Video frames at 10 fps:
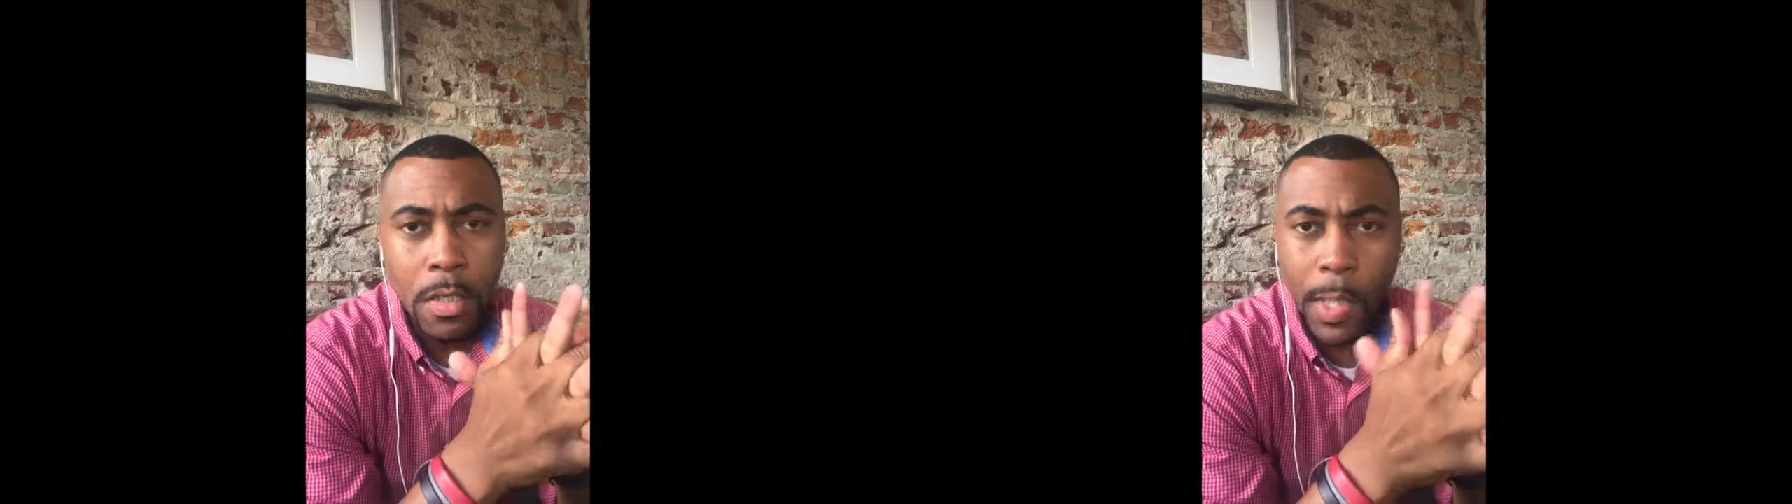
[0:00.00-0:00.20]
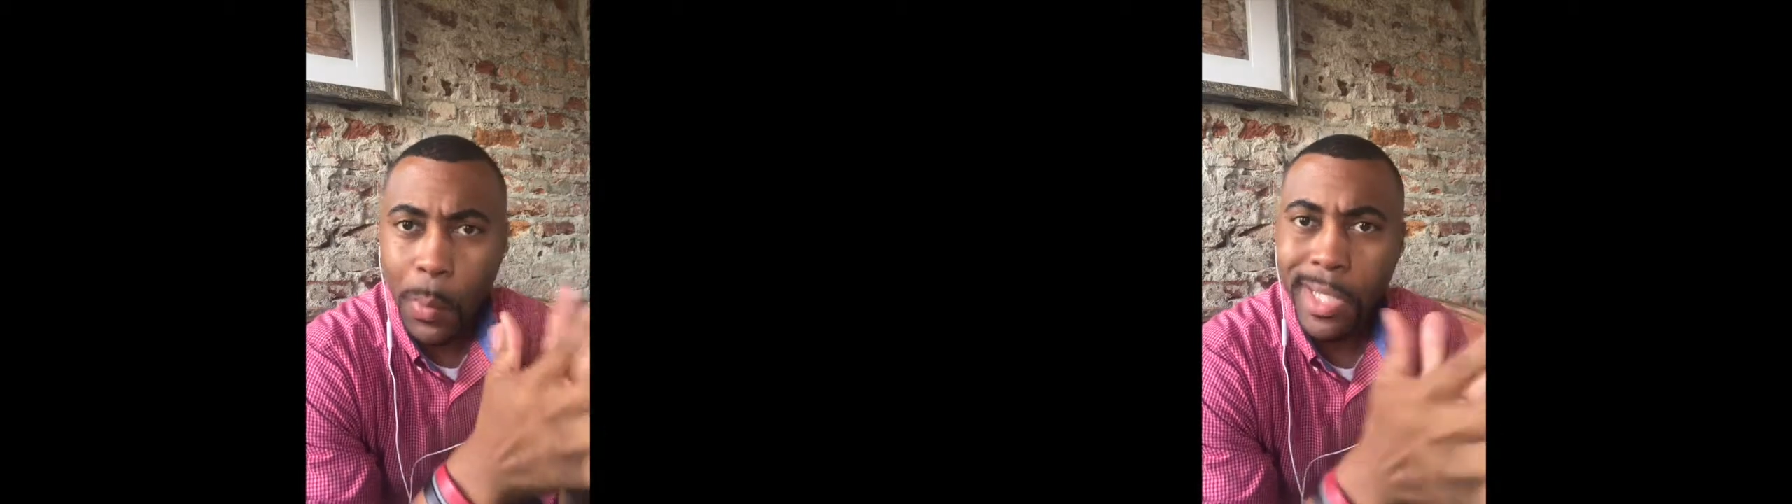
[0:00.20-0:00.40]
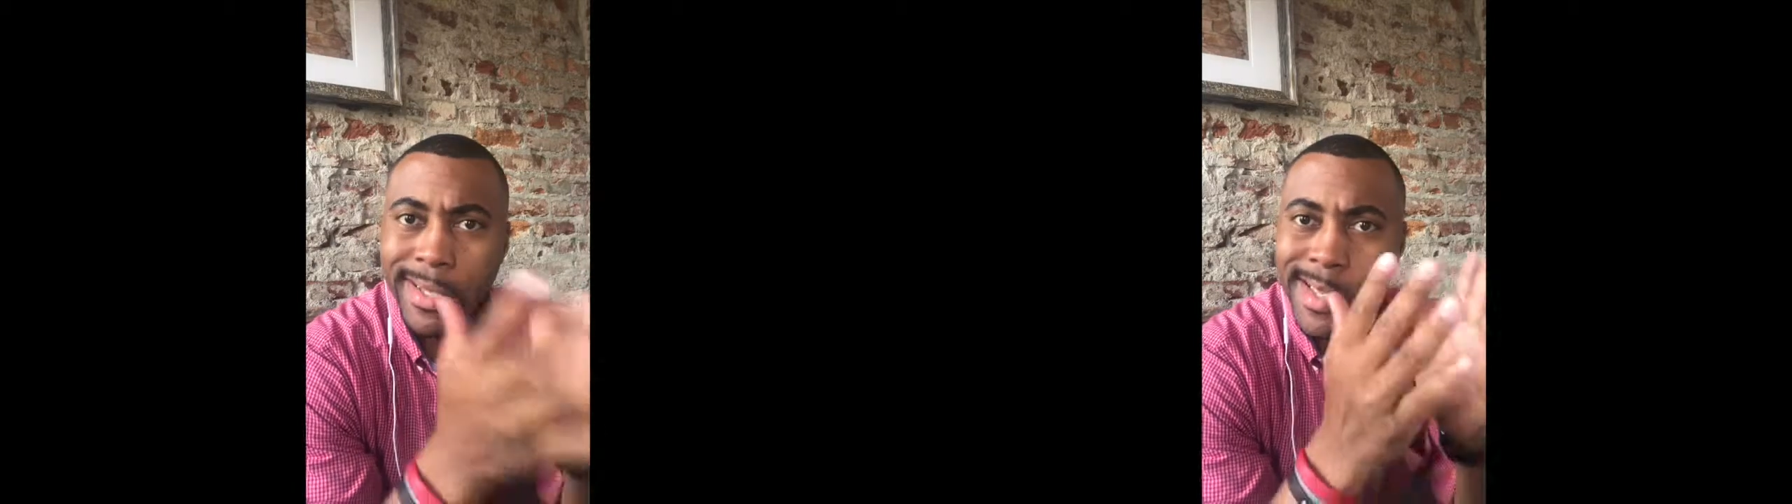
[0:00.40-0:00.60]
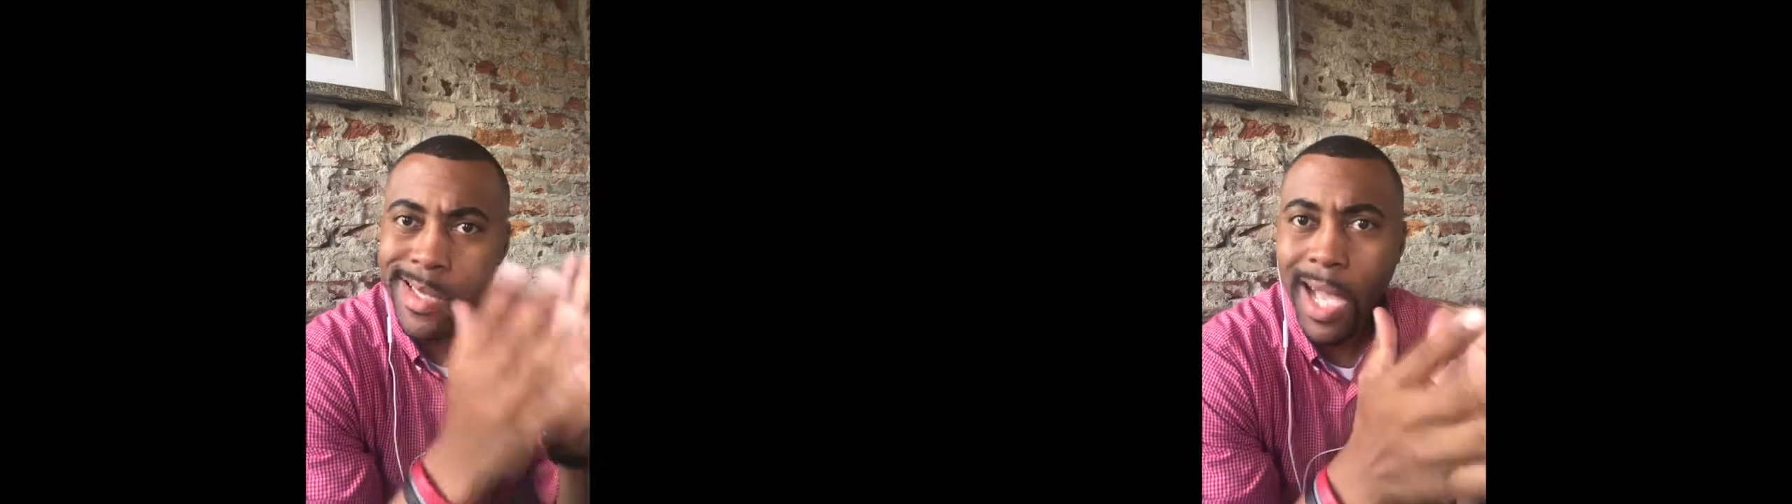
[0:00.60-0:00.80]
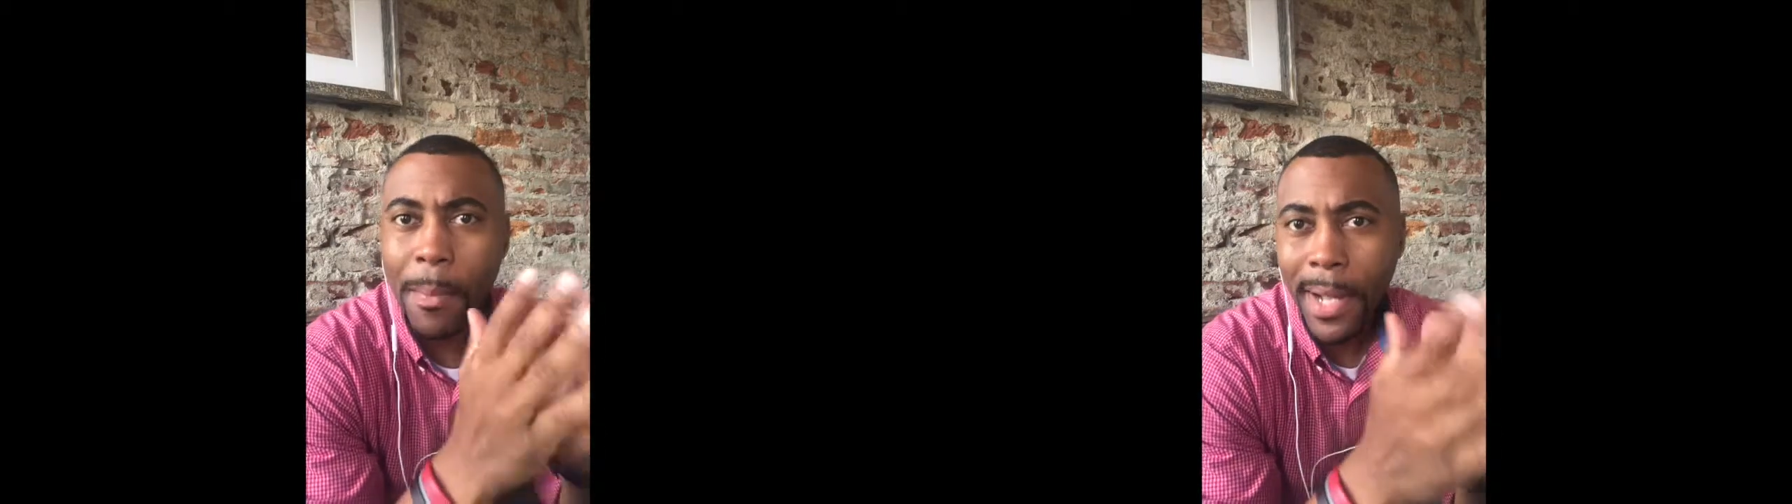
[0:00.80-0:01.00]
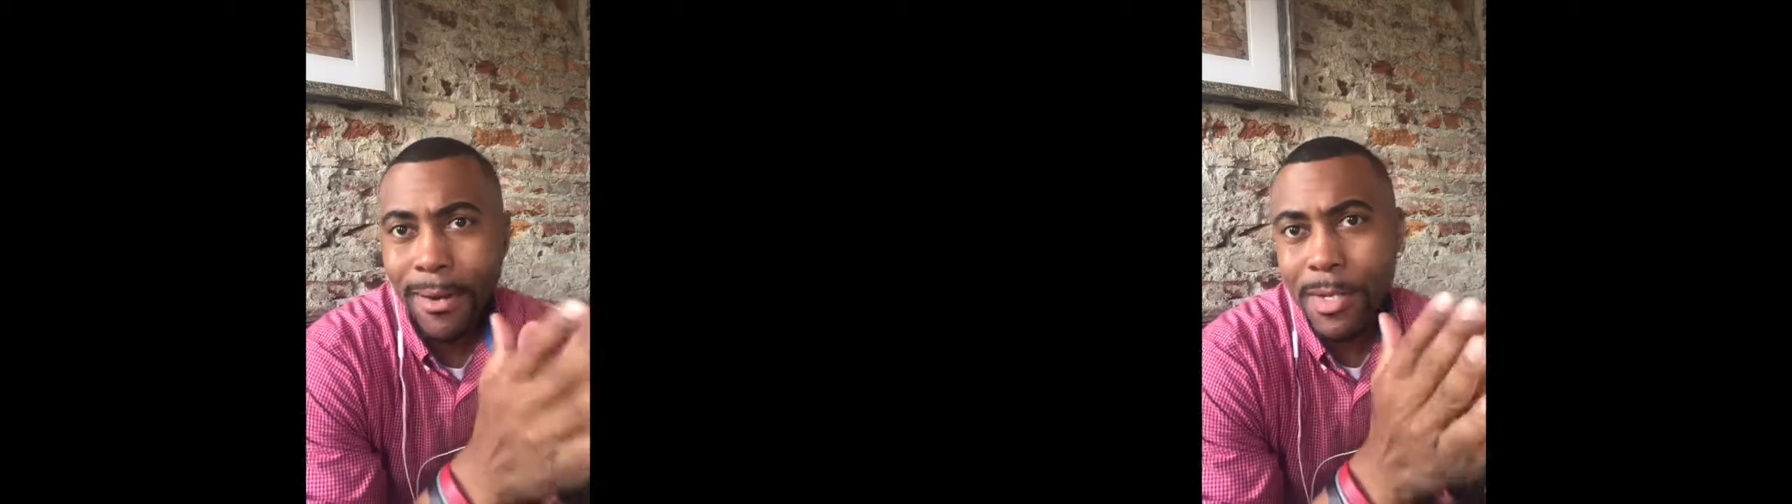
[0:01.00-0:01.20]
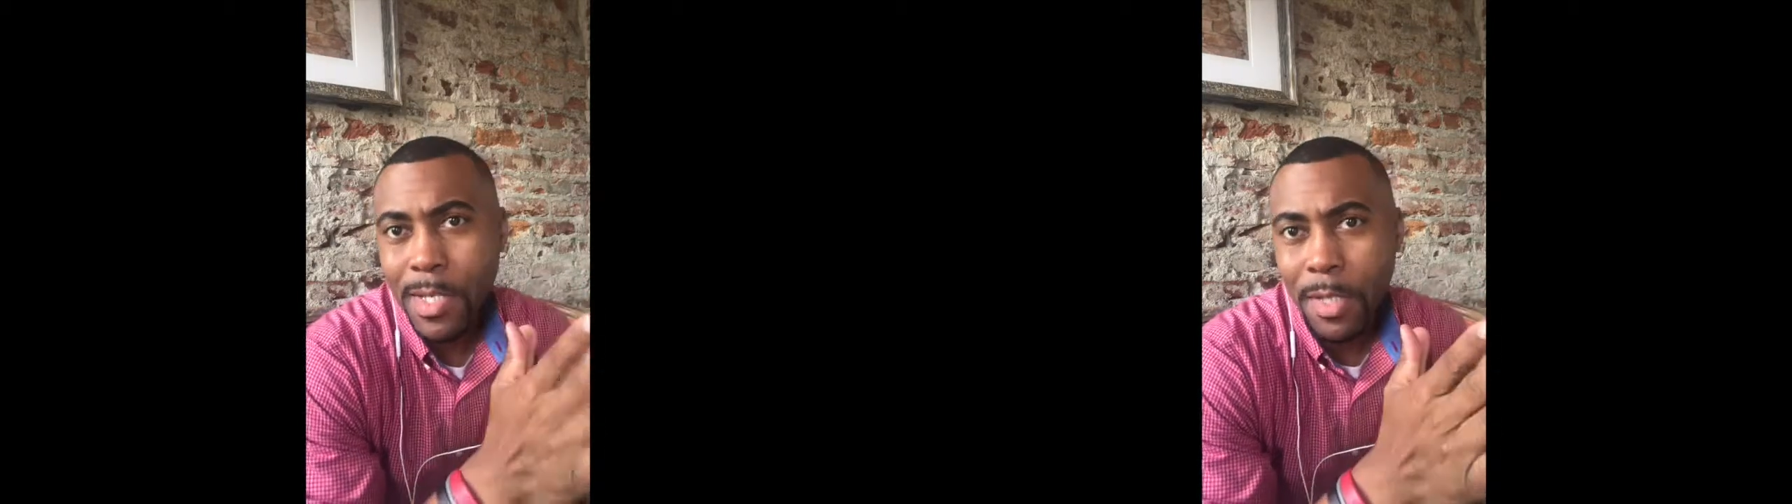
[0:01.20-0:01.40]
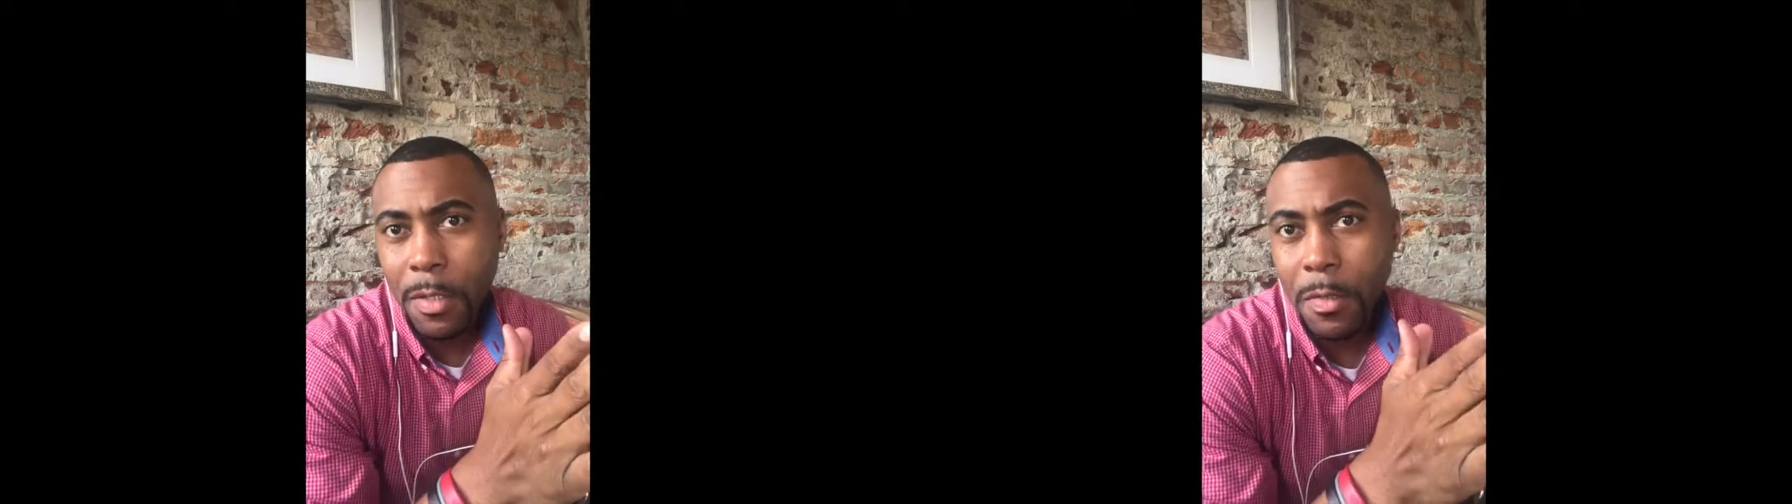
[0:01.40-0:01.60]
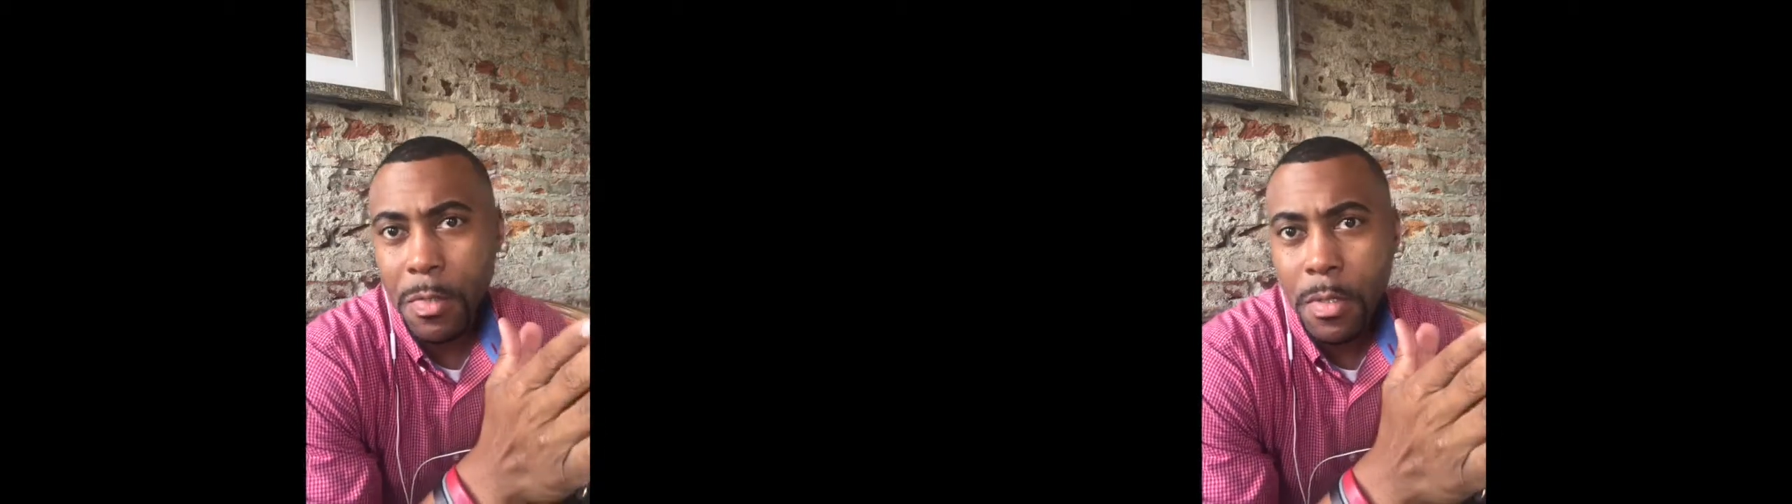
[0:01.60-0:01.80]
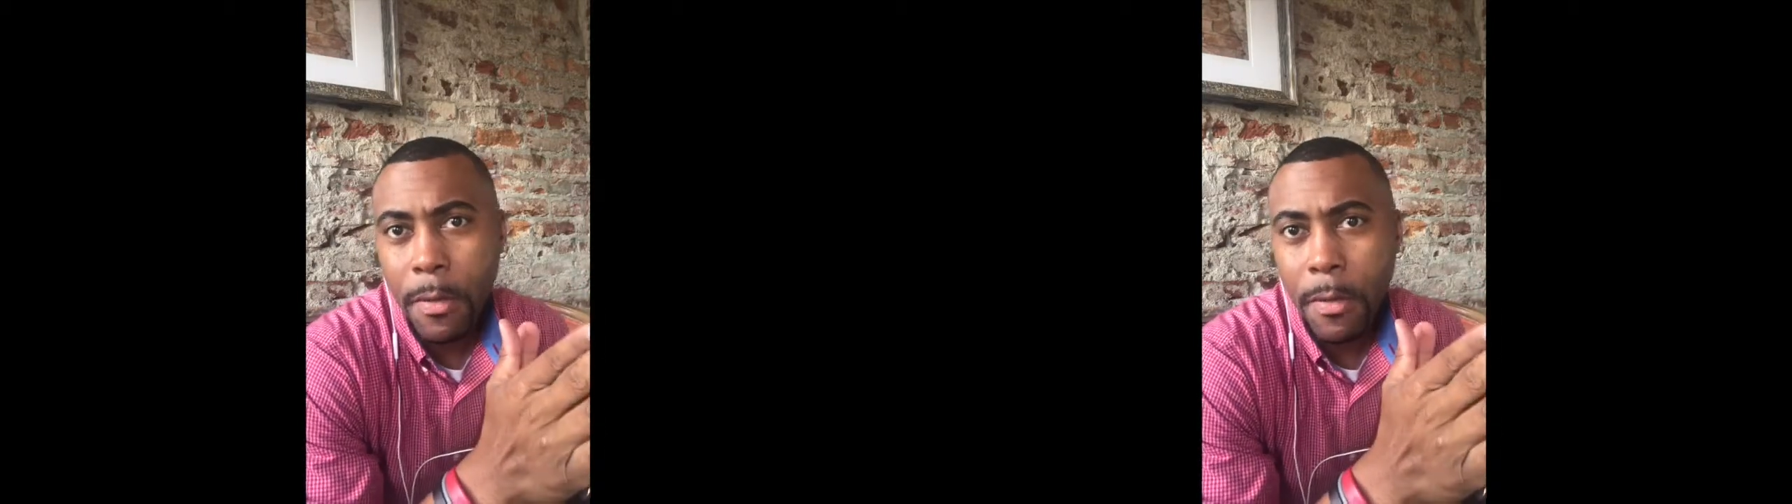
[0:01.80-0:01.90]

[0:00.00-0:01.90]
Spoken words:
that we can stop ourselves